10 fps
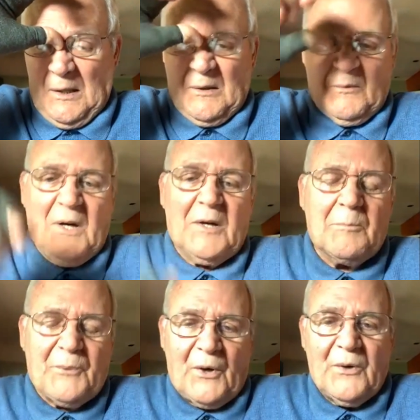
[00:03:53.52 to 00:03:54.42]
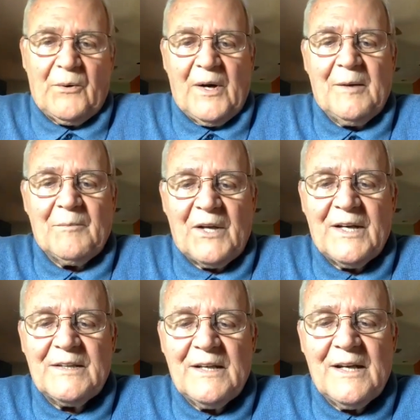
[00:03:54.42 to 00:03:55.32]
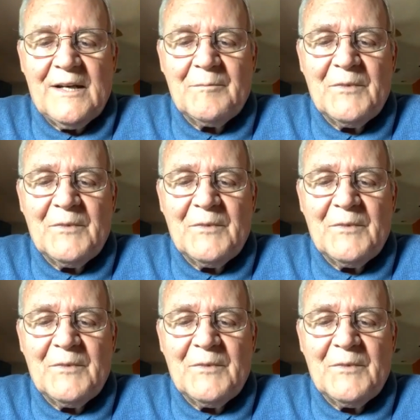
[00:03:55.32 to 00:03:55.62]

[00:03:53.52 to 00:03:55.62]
run a program like that.